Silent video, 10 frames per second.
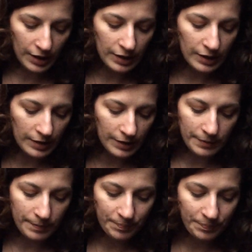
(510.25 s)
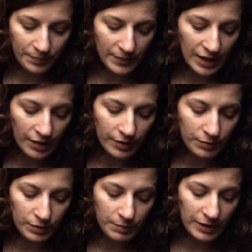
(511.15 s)
you know,
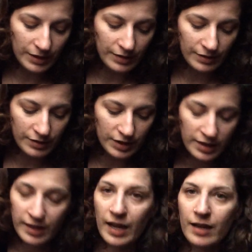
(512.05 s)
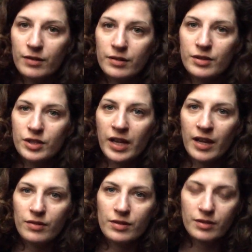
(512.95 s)
it would be just a
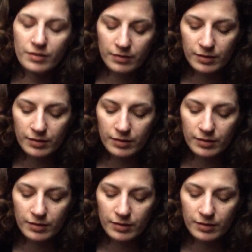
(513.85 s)
chaos.